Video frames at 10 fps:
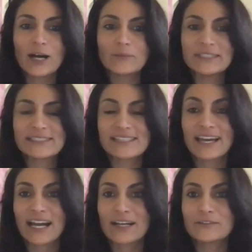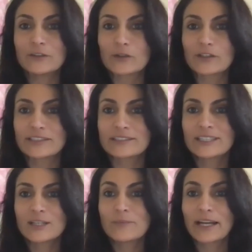is to have your
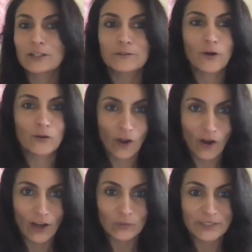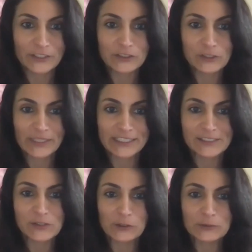microphone on when you're doing a
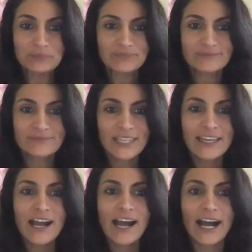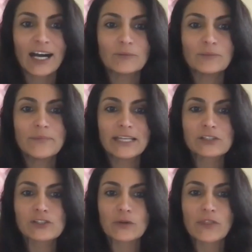Zoom. Make
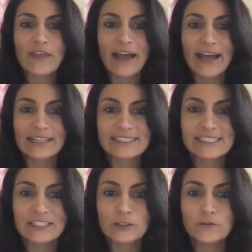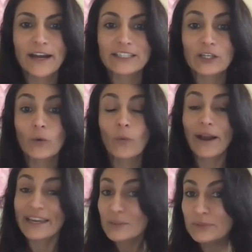sure that you find a
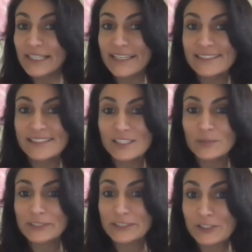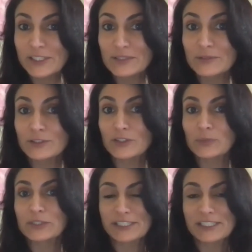quiet place to
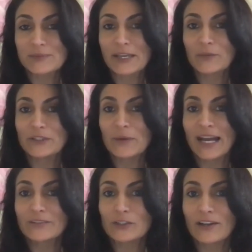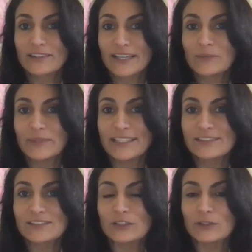participate when you have your online meeting,
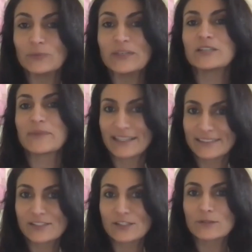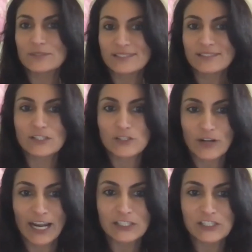so you minimize those
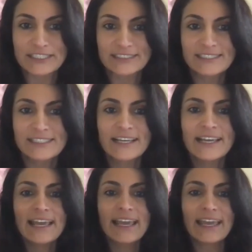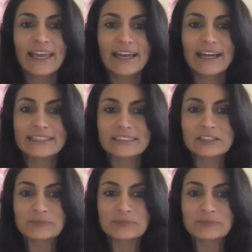distractions. And